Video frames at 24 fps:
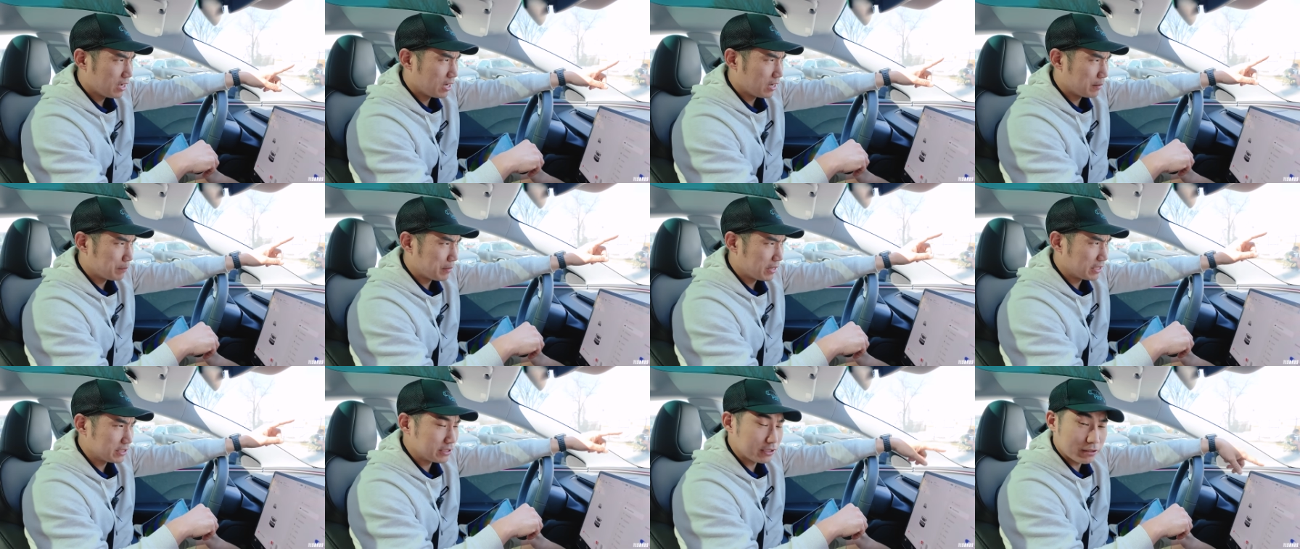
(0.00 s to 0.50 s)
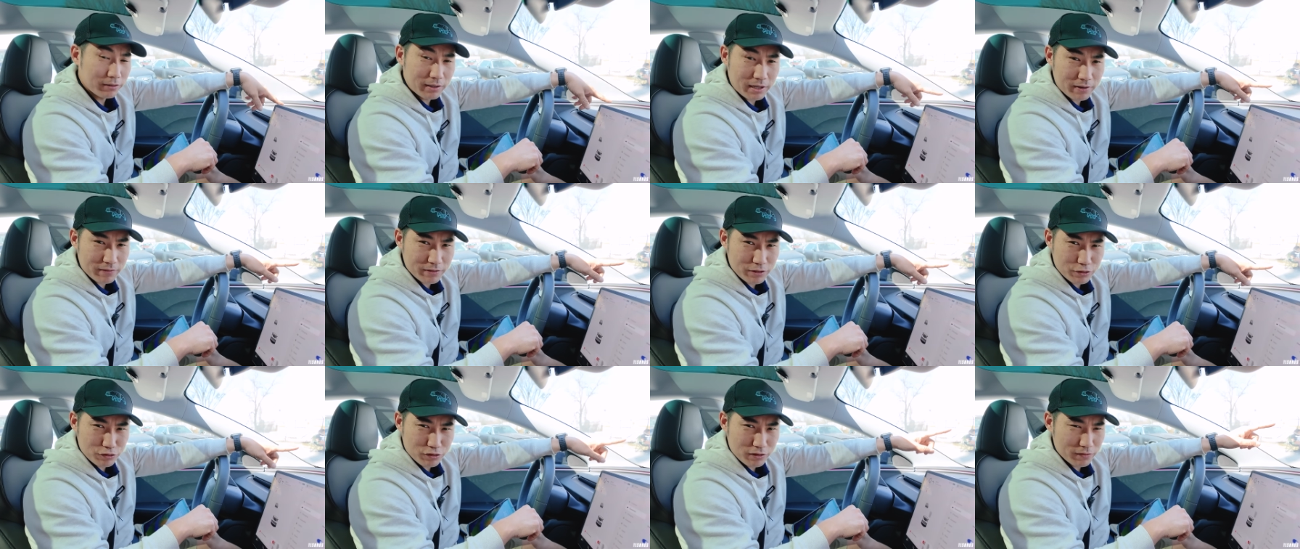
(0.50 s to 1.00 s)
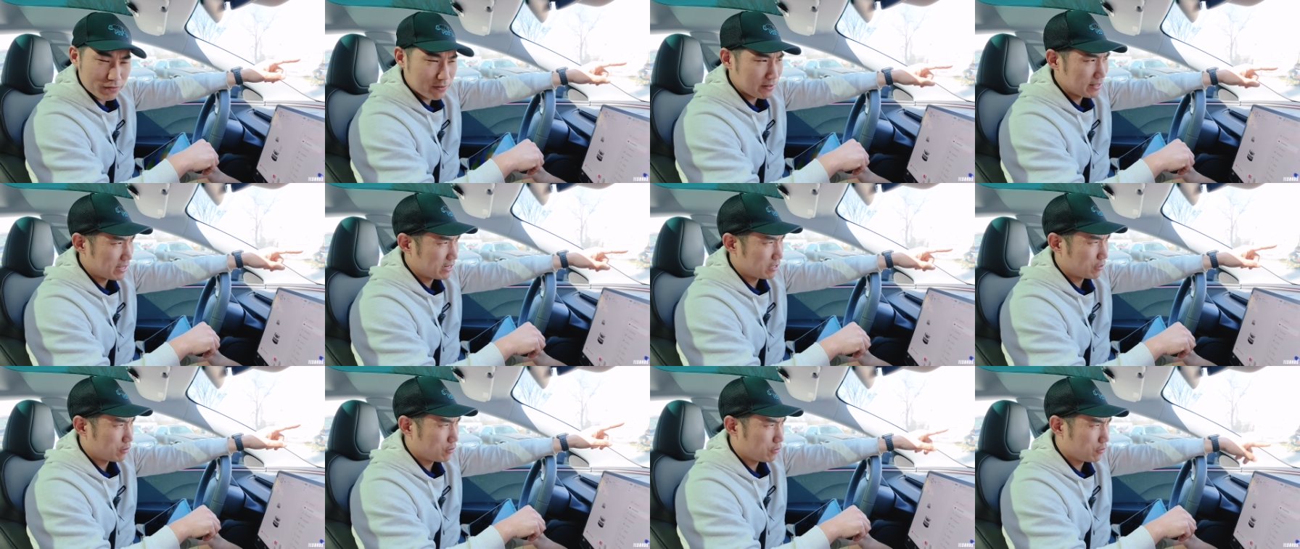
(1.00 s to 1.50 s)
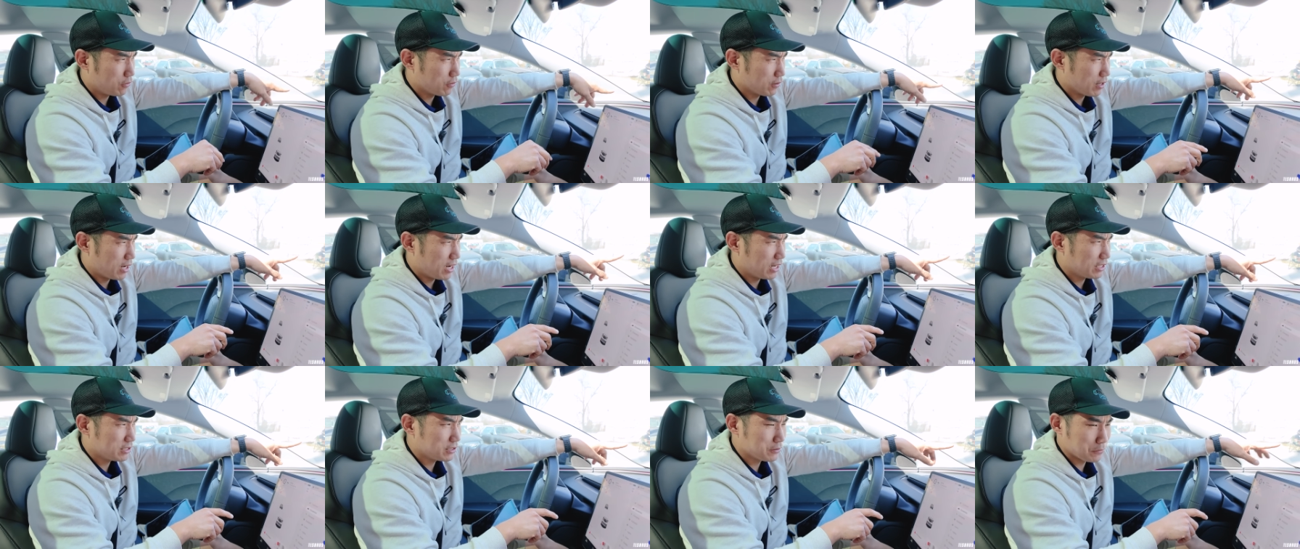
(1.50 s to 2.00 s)
Um, I still haven't driven that a whole
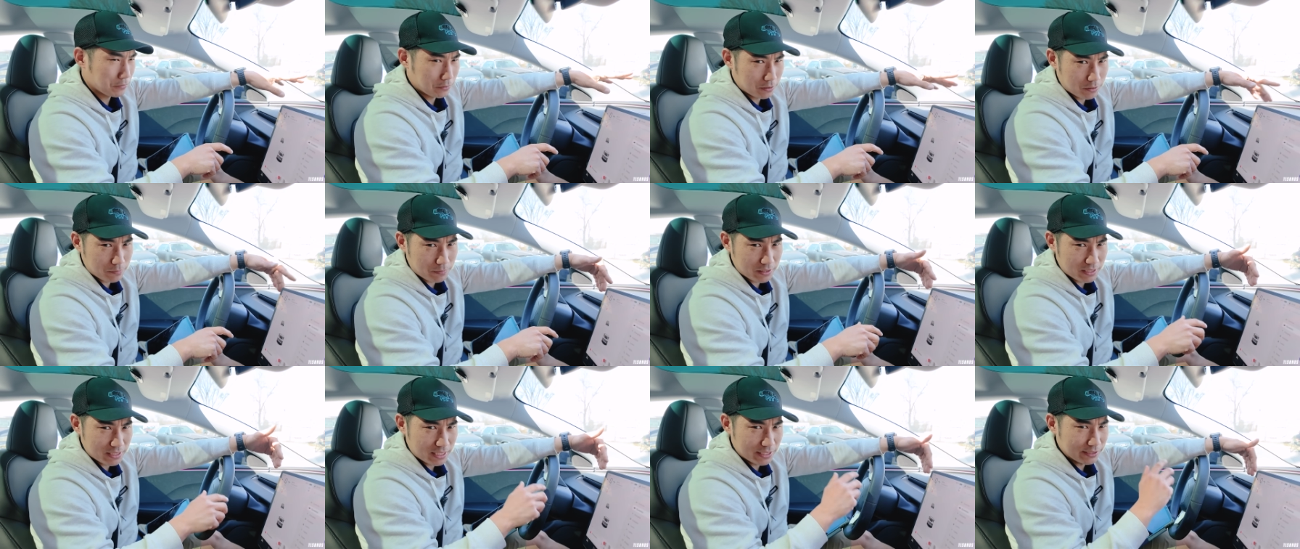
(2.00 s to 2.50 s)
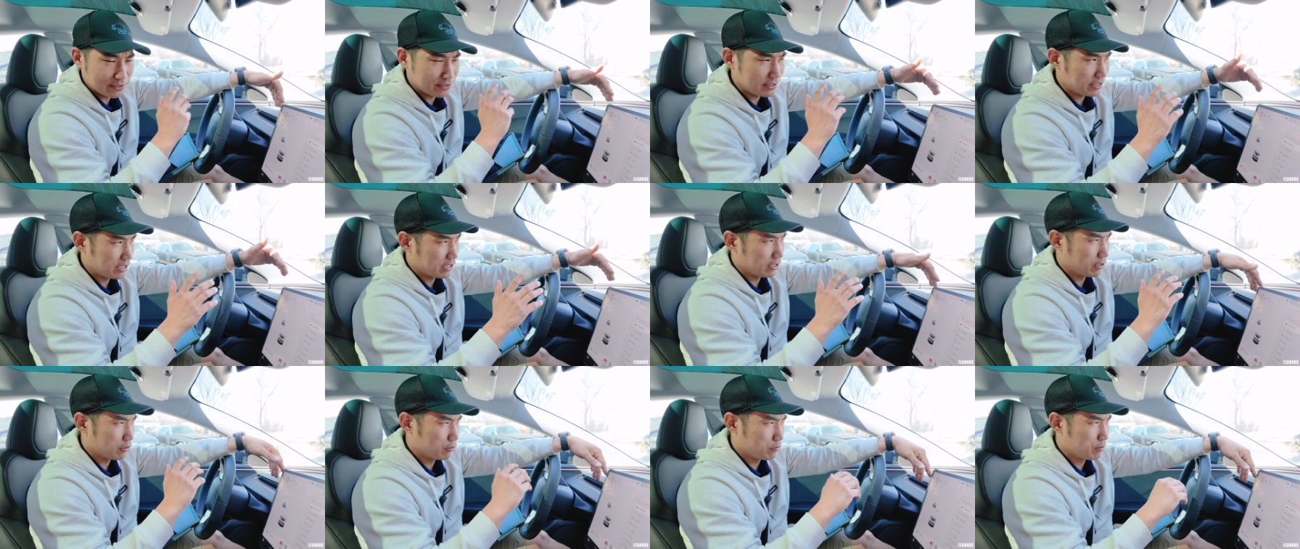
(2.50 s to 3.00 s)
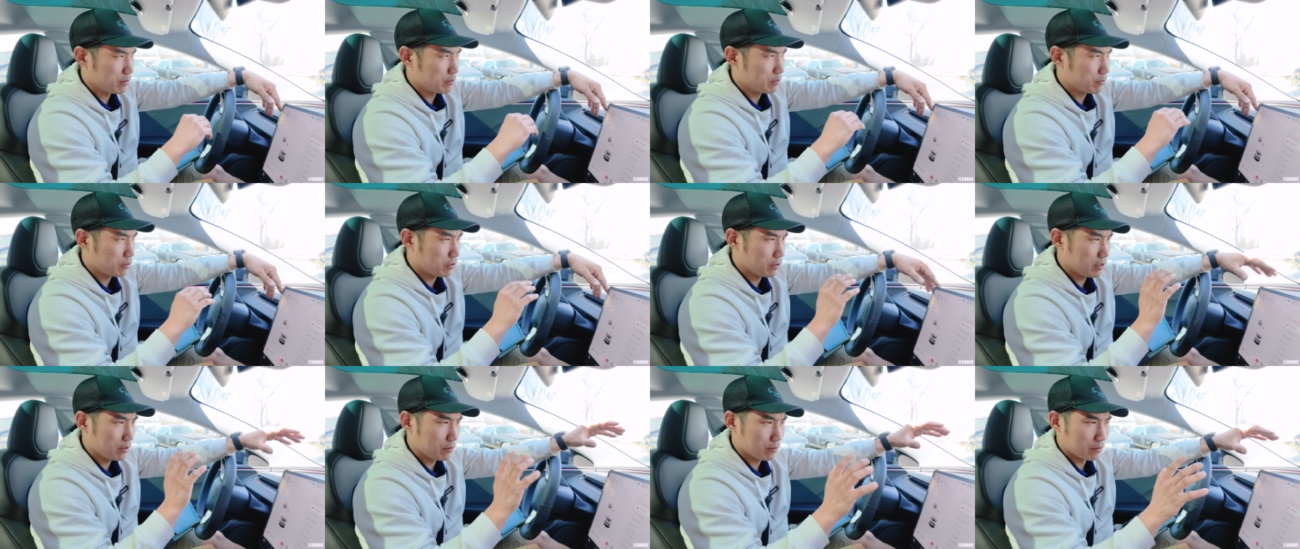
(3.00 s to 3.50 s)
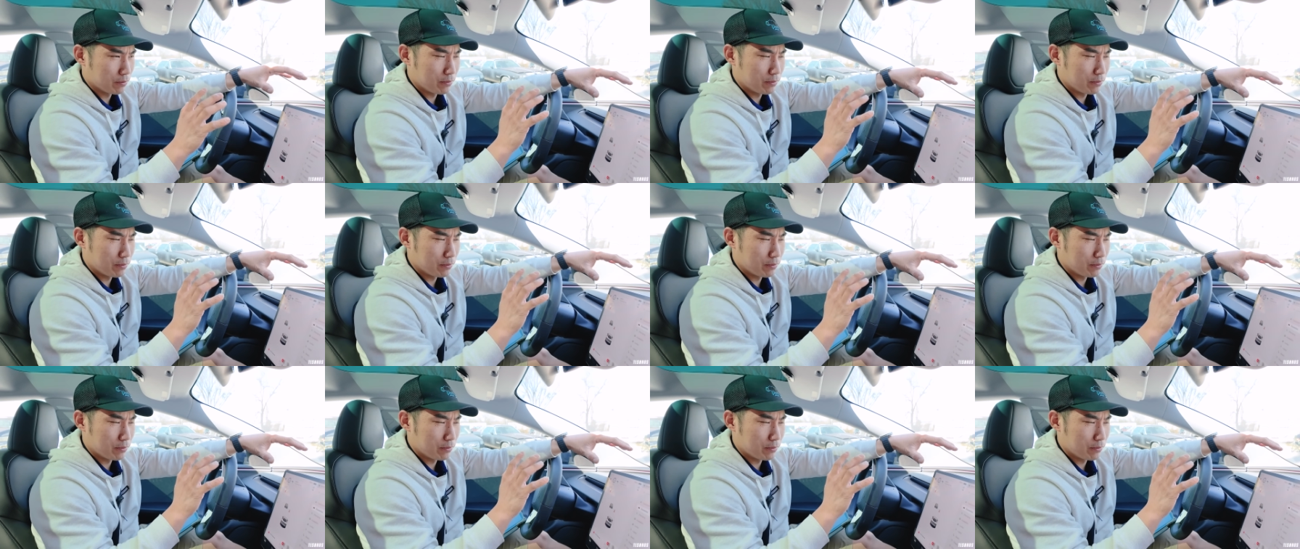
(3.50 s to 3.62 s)
lot, so we're gonna be testing it a little bit more, and